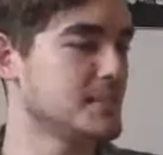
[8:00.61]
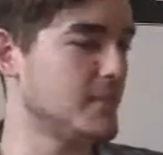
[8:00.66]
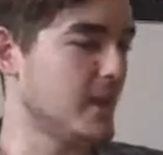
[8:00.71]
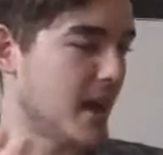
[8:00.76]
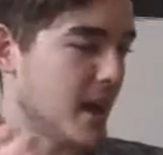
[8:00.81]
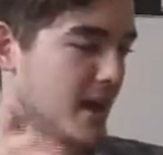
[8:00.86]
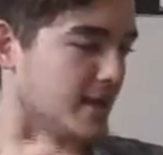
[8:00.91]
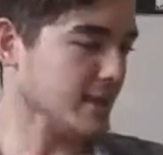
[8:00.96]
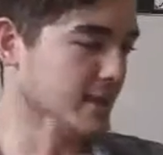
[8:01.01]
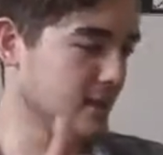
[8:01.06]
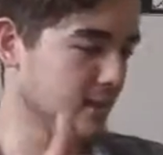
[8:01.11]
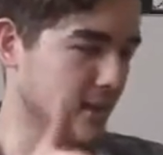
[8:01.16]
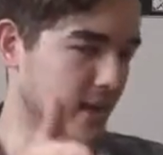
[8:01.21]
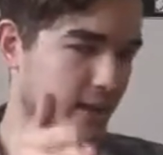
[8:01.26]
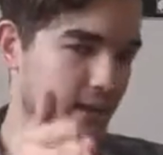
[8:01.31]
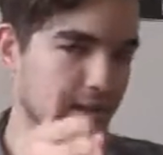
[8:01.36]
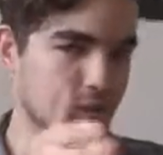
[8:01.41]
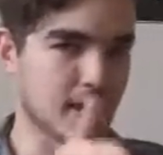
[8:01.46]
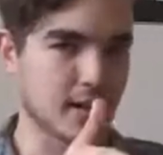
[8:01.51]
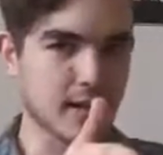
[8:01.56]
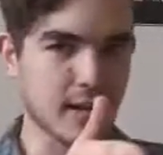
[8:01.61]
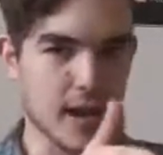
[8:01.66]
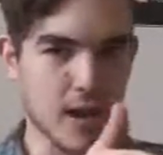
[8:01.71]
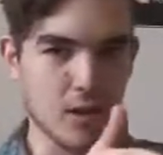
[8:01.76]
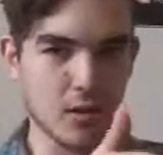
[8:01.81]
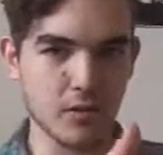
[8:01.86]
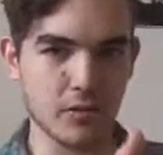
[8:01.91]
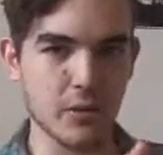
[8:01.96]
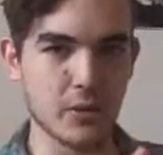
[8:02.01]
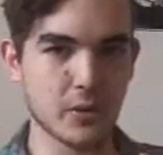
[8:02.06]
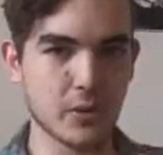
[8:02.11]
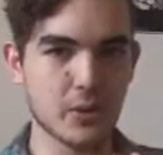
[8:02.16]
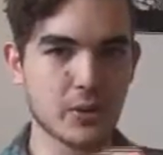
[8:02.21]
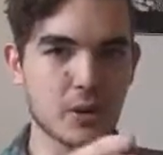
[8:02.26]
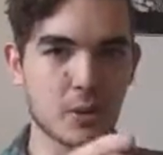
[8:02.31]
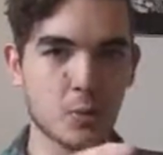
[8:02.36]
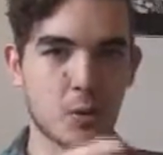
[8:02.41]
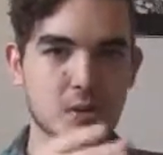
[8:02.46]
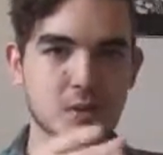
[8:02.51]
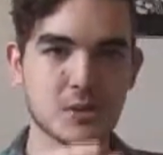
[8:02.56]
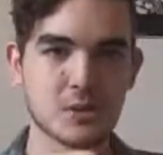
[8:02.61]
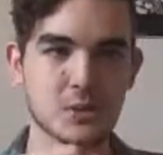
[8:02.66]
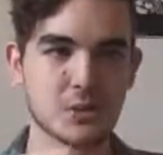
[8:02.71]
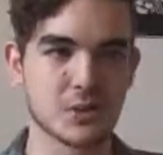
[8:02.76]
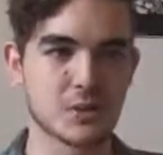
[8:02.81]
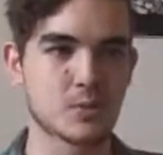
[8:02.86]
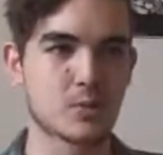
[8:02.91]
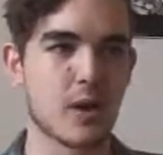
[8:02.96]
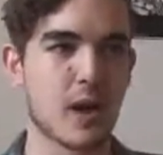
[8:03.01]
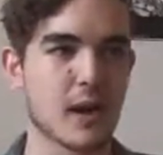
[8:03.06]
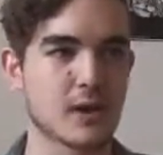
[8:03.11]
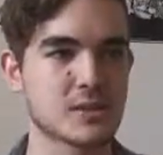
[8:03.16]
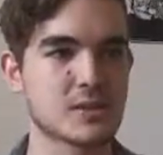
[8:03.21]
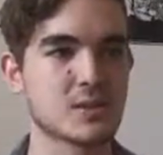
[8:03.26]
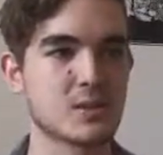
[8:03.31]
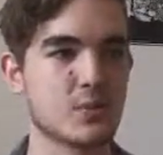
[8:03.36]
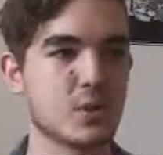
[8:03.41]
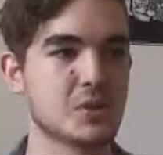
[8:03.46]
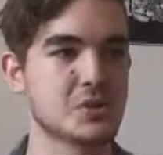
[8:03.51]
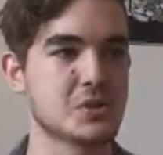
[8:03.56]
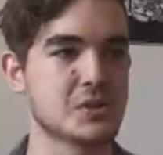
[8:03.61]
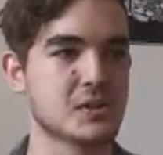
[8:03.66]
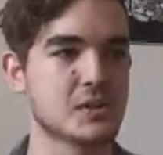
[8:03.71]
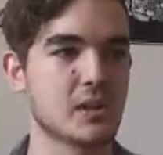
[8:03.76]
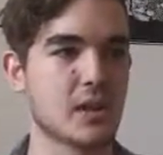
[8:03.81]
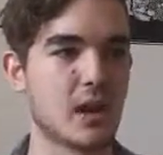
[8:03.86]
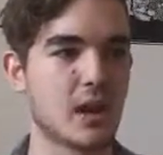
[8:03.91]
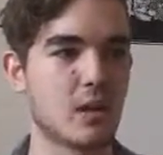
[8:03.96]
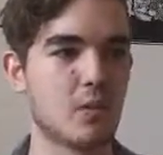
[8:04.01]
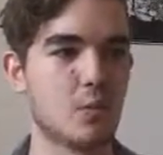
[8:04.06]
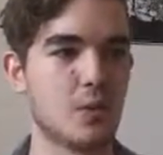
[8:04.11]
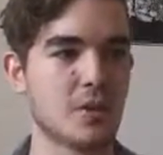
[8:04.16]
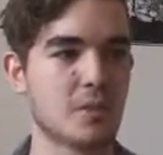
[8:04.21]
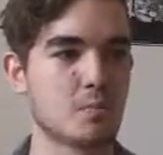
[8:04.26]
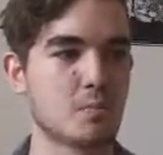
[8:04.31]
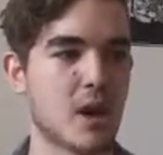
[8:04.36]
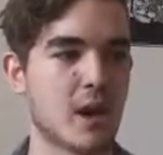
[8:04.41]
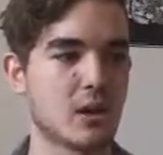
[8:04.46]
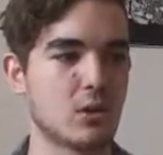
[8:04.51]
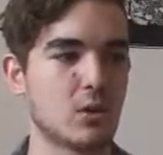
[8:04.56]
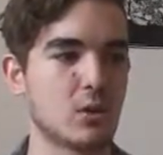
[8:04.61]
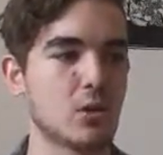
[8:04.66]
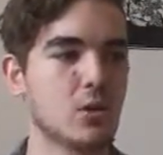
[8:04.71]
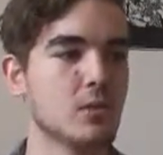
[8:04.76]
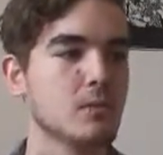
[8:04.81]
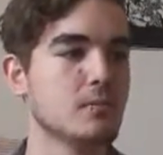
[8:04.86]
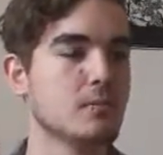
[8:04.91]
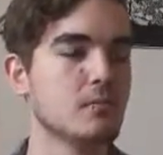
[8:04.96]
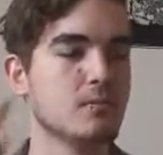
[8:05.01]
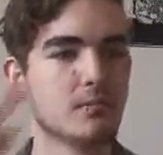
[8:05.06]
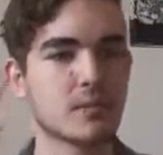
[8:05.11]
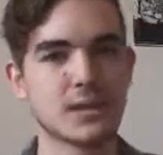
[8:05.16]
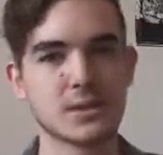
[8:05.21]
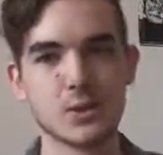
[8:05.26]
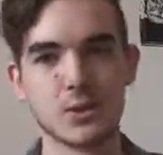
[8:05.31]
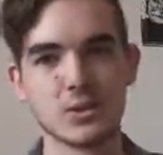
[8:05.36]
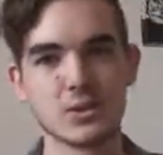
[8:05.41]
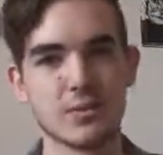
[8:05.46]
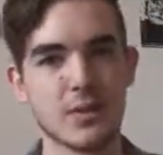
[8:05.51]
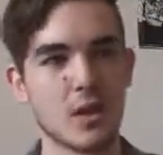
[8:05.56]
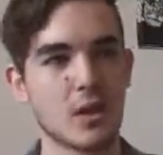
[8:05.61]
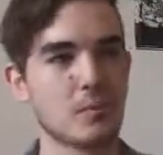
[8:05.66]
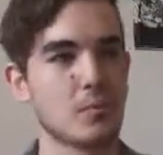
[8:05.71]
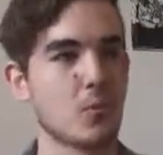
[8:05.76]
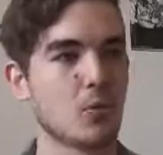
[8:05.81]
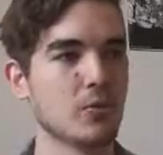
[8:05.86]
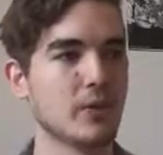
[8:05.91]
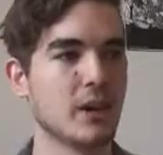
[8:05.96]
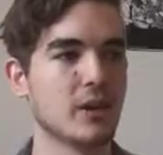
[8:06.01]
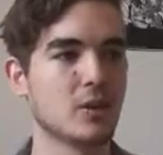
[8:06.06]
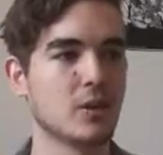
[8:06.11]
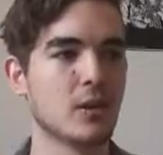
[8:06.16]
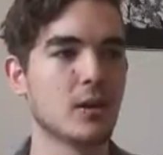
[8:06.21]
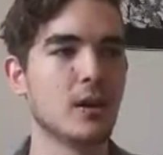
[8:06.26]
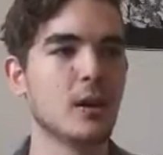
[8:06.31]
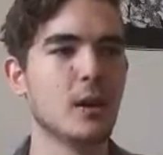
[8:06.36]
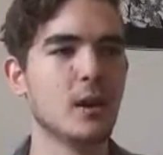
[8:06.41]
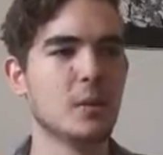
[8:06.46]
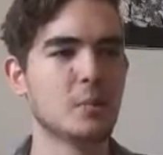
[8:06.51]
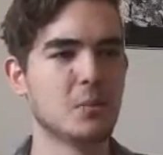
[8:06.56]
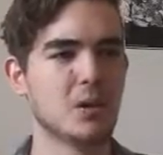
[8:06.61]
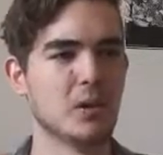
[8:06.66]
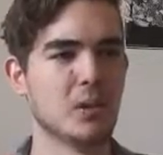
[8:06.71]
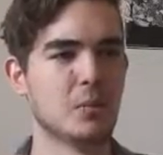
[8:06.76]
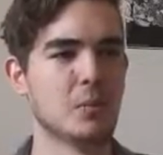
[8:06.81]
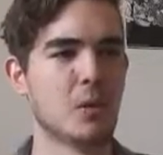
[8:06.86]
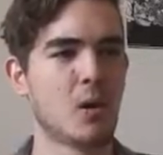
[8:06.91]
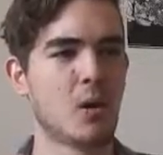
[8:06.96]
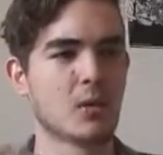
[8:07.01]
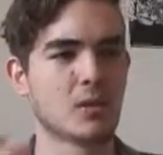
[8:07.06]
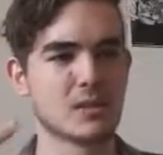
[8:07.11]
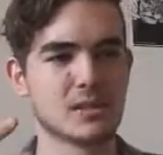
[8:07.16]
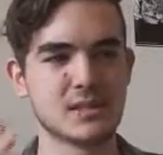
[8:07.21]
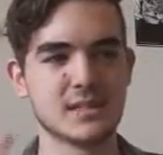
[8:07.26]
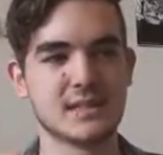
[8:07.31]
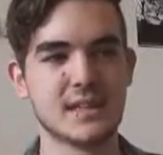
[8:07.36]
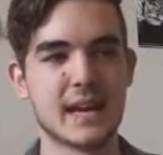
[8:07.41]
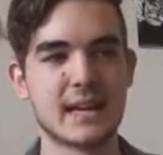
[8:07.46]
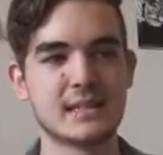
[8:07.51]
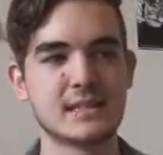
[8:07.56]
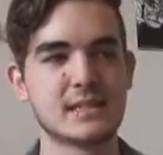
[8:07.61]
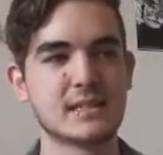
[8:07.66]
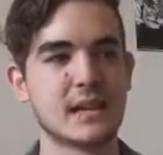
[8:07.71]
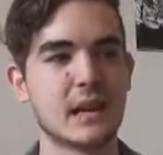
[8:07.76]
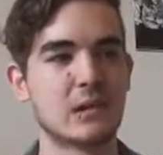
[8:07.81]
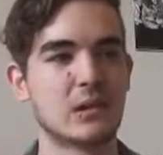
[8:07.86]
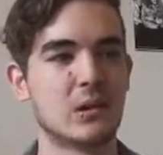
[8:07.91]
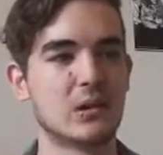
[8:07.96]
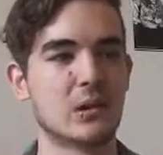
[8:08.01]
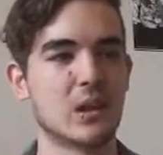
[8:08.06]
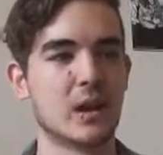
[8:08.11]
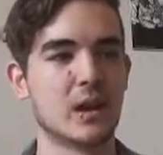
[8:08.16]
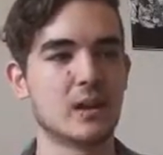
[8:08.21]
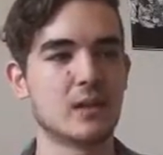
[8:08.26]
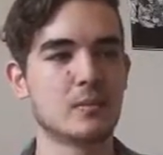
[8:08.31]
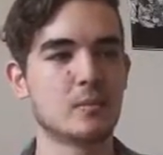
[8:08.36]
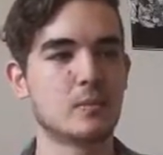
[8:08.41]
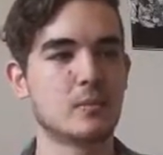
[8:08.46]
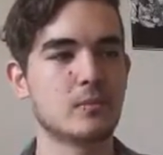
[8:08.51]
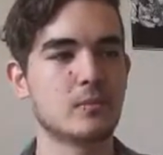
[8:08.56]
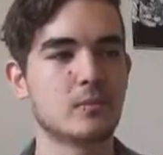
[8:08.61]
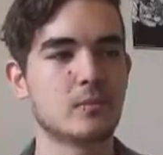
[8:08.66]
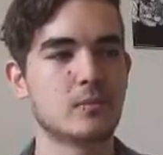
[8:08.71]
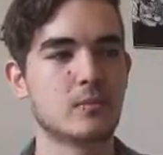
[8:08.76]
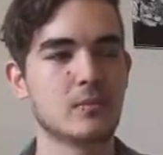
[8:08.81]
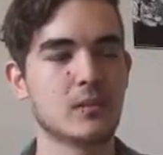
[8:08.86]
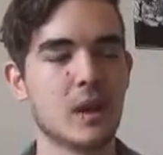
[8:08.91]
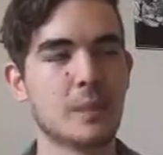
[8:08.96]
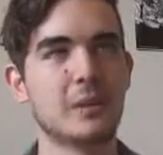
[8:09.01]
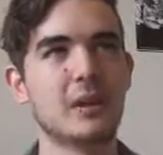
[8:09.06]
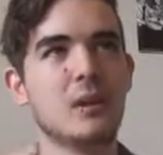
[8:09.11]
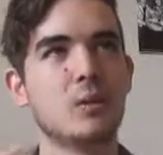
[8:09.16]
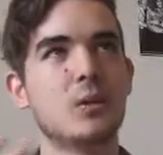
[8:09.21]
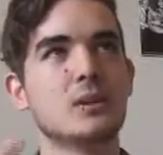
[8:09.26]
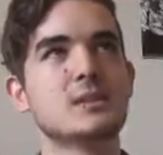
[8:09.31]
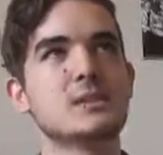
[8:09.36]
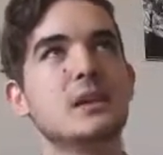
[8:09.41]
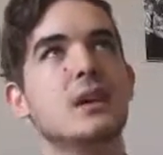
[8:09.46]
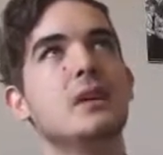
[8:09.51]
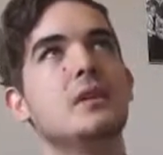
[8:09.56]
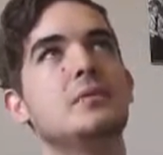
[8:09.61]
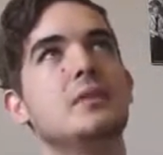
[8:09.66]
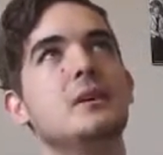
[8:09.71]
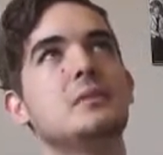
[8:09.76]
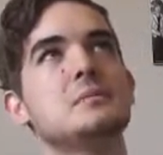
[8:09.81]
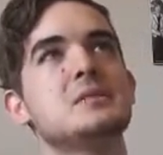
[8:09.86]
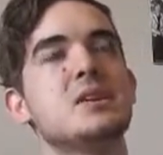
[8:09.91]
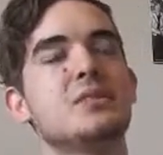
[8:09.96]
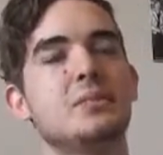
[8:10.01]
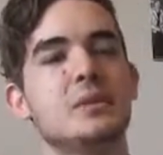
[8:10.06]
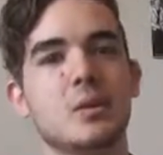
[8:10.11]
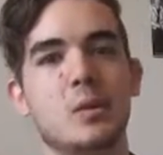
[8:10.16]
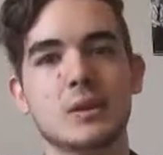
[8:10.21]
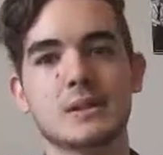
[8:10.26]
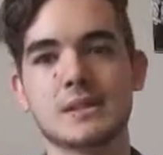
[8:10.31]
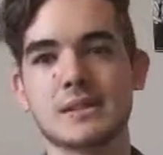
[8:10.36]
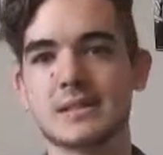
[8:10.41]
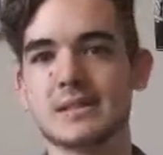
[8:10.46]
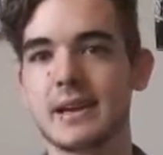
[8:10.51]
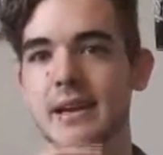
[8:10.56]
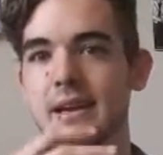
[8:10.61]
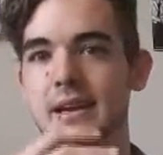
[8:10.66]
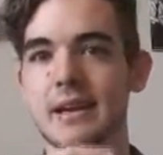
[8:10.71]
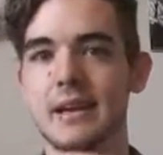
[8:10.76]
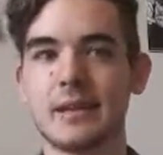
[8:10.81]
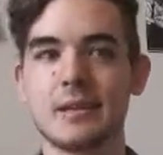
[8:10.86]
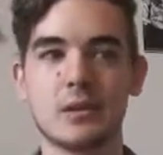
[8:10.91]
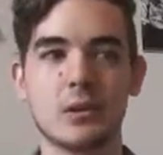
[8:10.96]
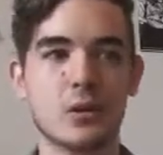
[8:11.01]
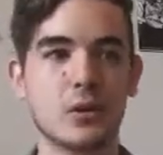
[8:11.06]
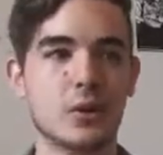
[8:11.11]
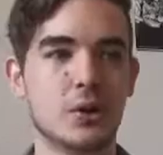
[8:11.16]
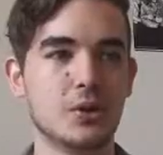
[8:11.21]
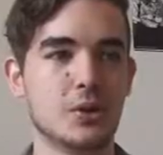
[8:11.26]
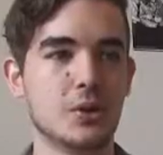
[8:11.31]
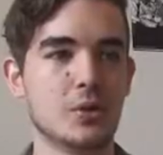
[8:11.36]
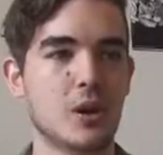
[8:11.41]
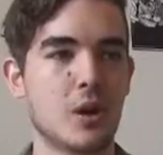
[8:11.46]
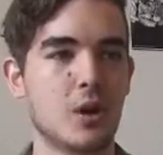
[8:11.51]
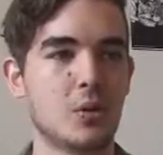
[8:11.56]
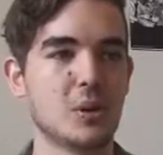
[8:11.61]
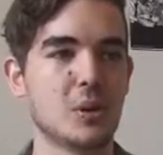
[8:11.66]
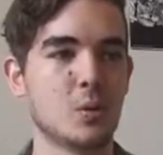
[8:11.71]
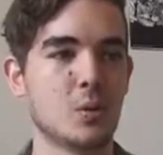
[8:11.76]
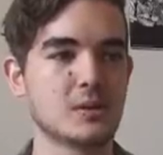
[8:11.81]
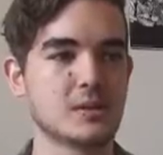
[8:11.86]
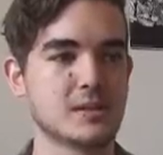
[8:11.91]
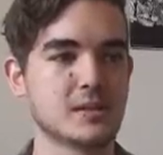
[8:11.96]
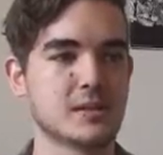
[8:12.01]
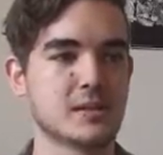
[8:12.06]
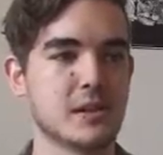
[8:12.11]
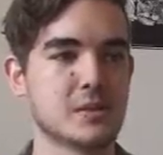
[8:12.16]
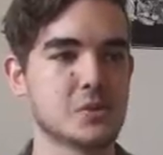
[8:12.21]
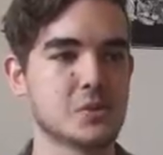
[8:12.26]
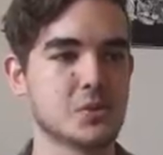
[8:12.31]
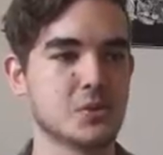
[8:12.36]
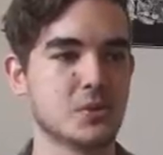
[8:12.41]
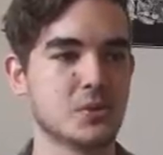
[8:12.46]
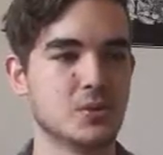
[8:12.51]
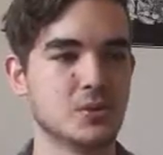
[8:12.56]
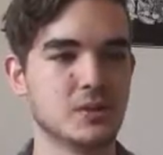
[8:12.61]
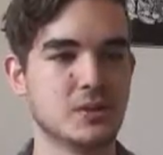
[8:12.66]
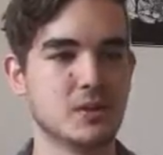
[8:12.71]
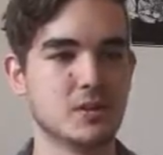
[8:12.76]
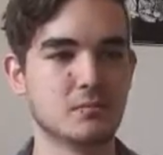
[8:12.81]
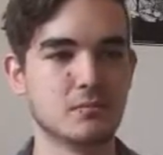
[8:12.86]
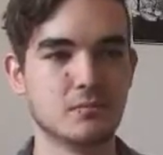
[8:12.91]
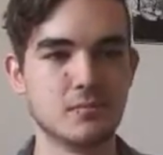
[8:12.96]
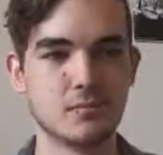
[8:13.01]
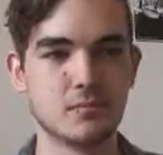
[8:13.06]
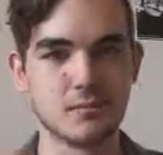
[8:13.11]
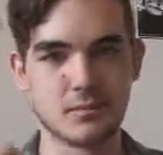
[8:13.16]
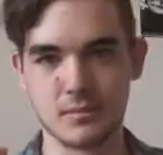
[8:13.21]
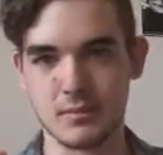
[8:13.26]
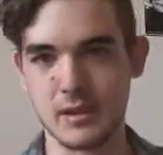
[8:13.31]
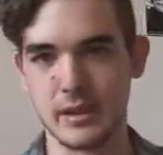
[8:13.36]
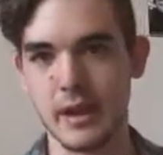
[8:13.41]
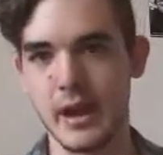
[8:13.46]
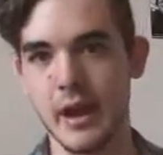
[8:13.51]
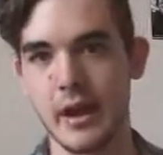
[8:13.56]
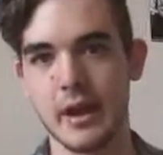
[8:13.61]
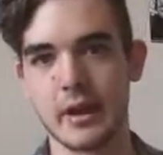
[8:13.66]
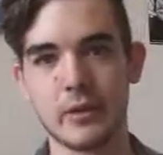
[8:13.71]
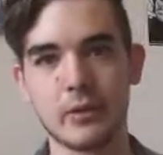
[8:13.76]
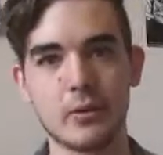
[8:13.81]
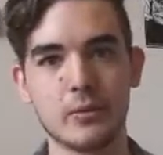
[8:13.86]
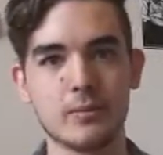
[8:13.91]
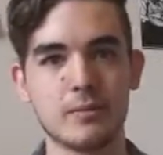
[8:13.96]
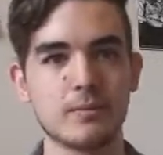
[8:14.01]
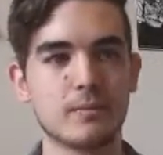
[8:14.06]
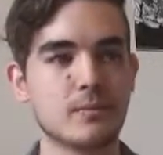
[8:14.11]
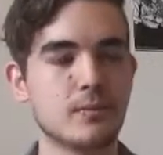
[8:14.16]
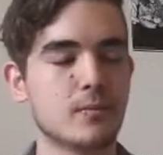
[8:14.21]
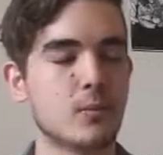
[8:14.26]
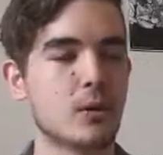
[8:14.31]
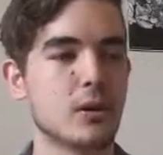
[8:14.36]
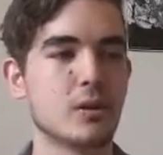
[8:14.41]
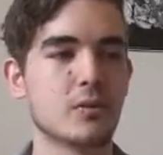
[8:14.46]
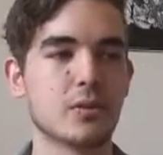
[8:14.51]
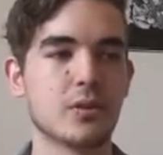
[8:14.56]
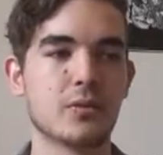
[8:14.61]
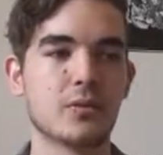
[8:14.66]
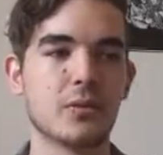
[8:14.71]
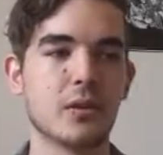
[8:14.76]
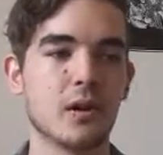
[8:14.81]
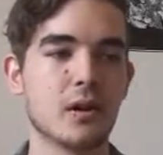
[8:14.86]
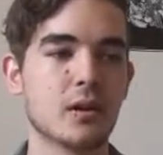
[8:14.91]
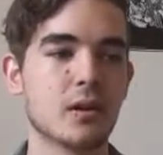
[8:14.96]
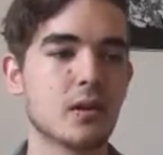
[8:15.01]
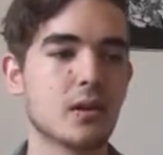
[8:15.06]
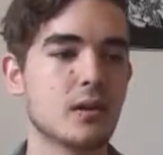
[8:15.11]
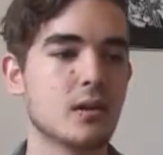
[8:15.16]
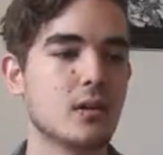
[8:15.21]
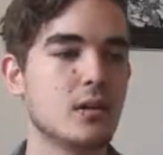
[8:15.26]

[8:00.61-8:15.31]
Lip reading: path to, like, get out of the hood. He wants to do this rags to riches thing with Michael. It's going to develop more later. But Lamar is dead set on, like... I mean, he wants to elevate himself, but he wants to stay in the hood, you know? He wants to stay true to the gang or whatever the fuck.